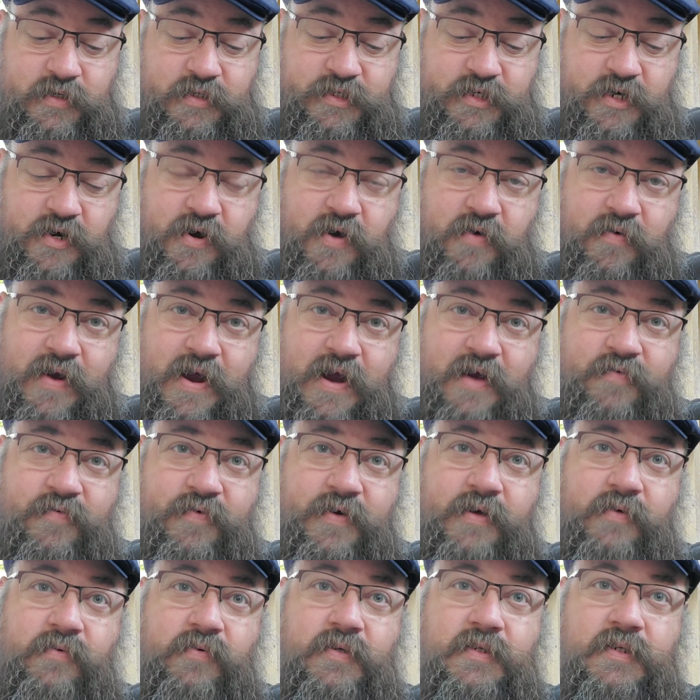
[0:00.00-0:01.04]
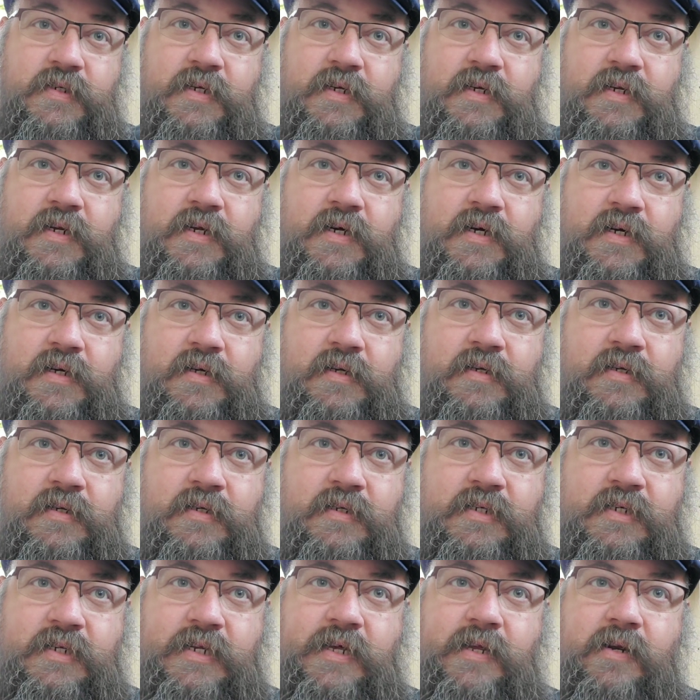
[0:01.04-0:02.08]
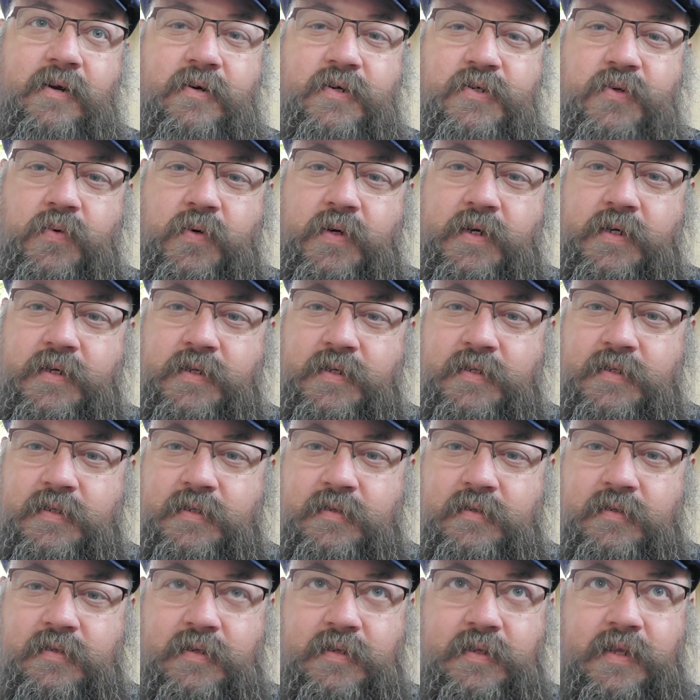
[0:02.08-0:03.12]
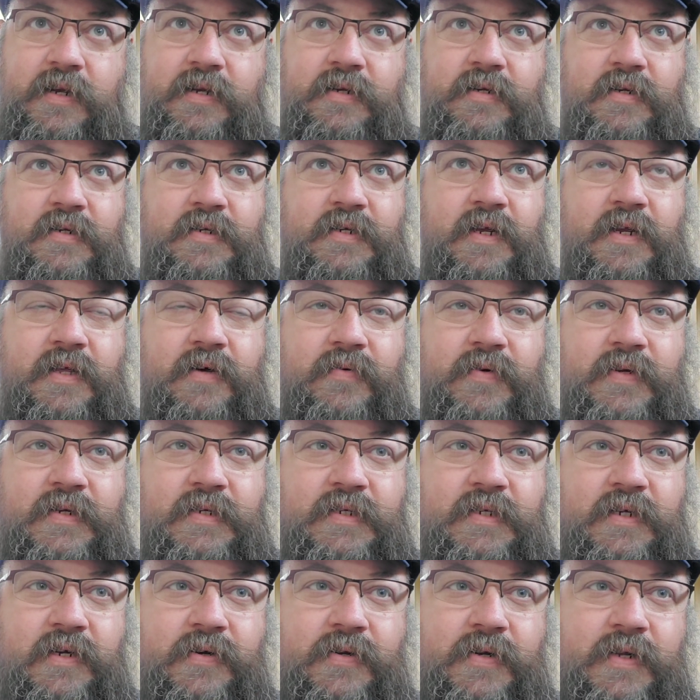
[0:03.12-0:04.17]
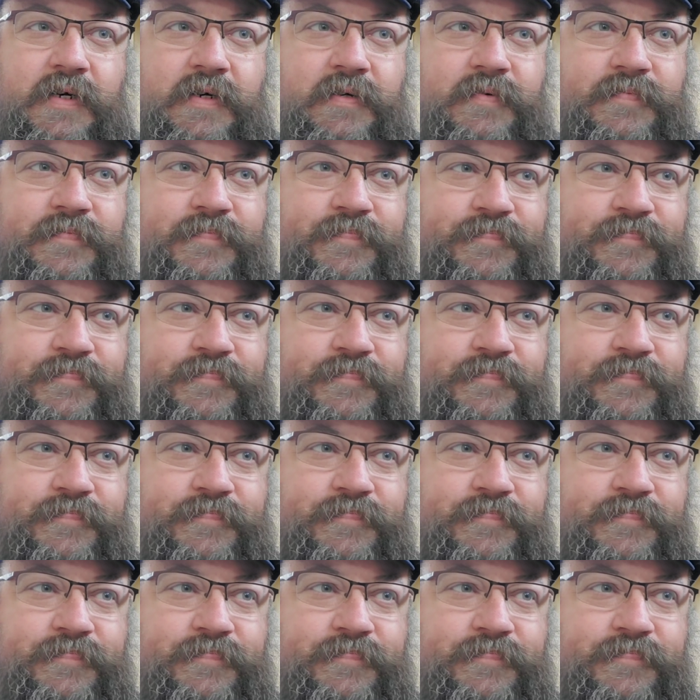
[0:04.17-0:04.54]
Jerry Rafferty was in Steelers Wheel until he went solo.